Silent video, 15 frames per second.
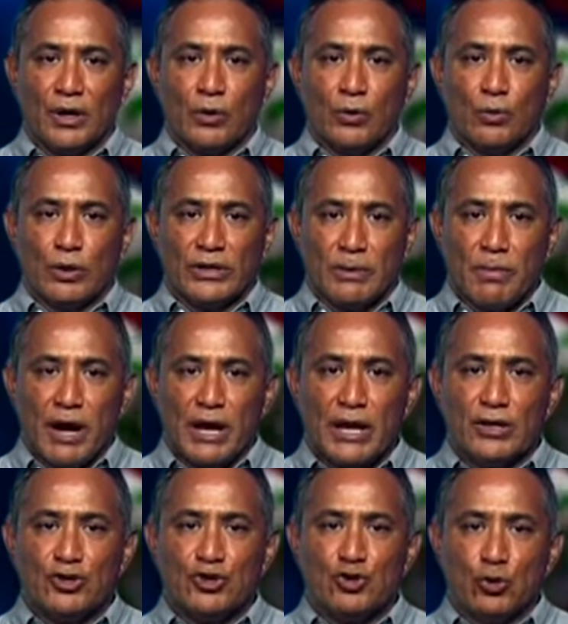
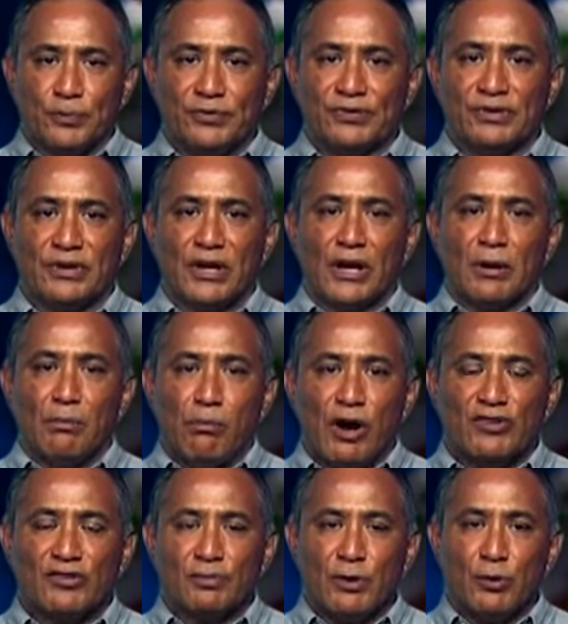Guatemalan troops
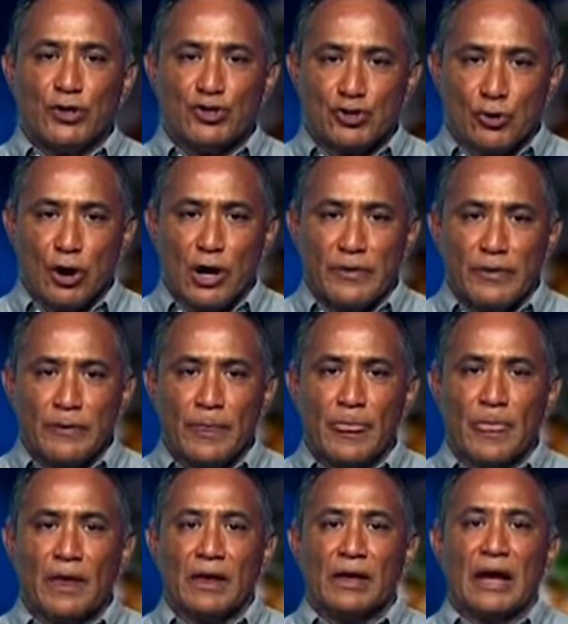must be withdrawn,
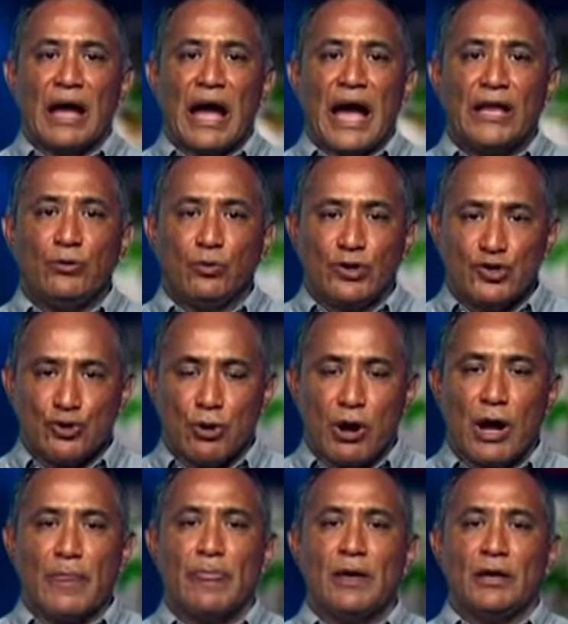and
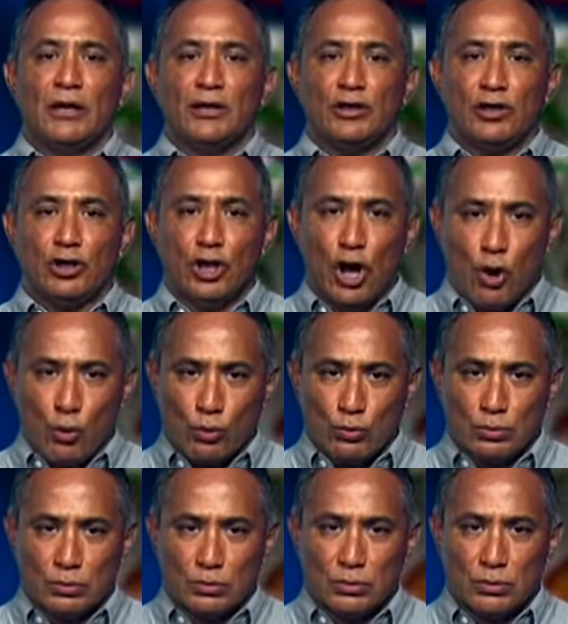withdrawn now.
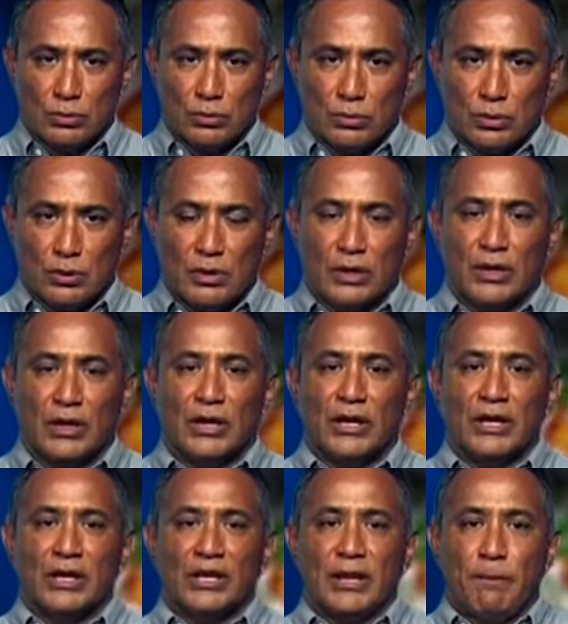
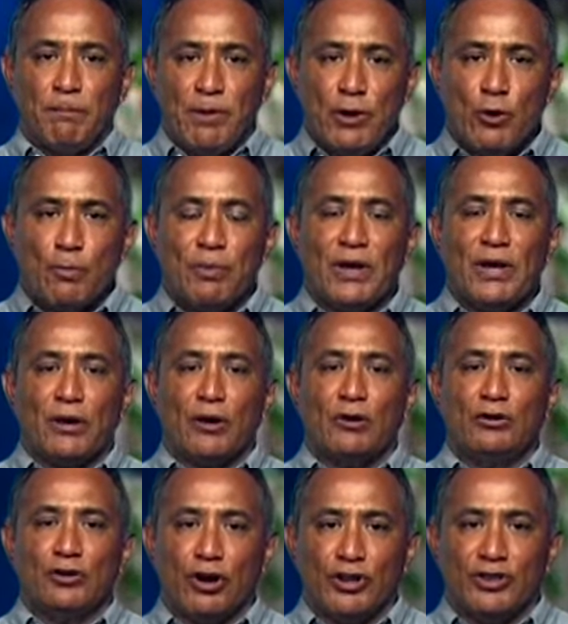The PUP
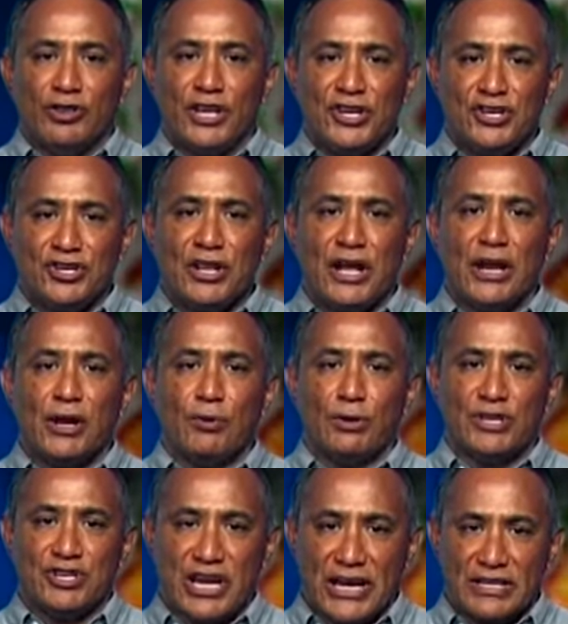unconditionally
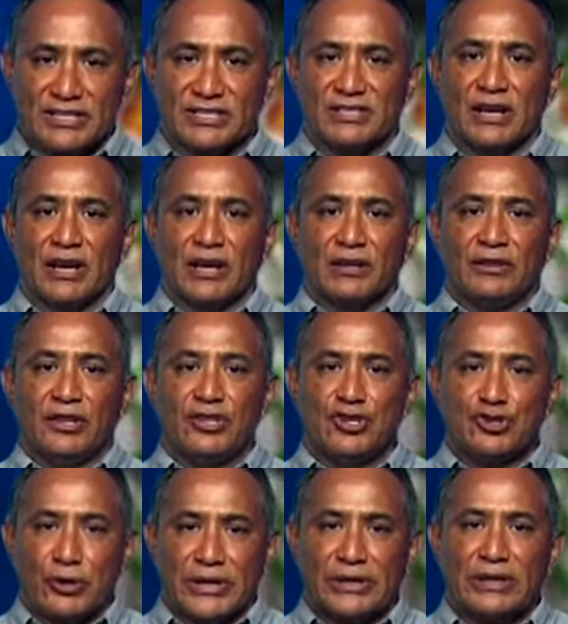rejects this
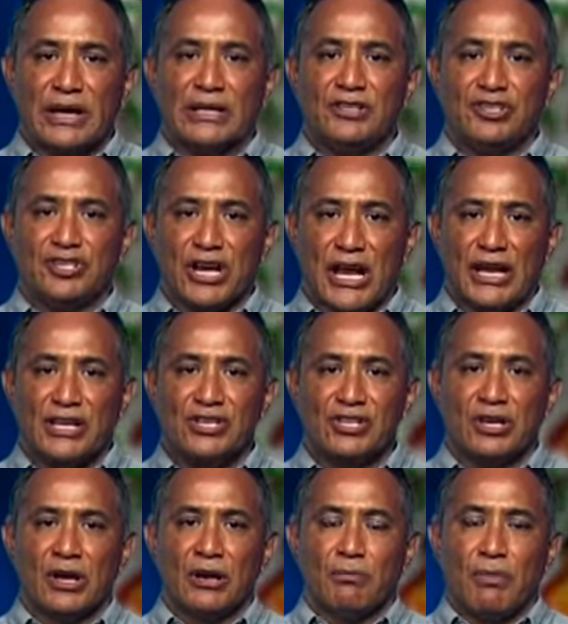threat and challenge
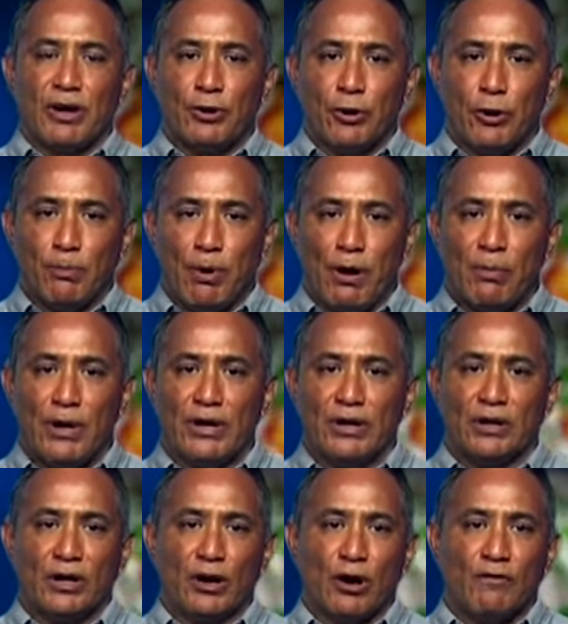by the Republic
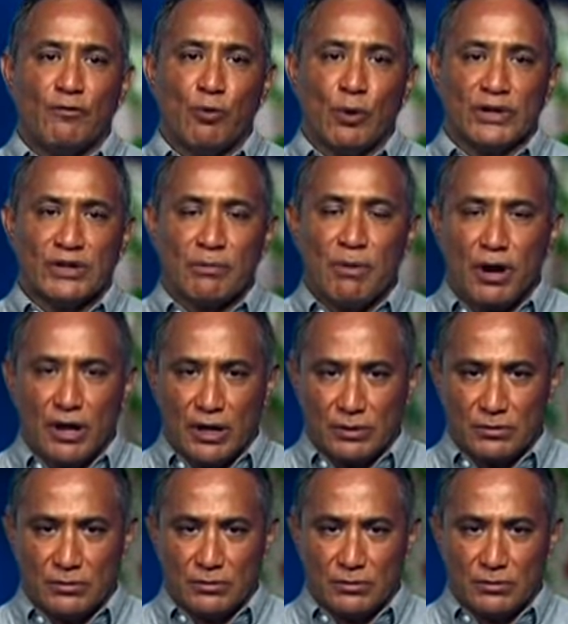of Guatemala.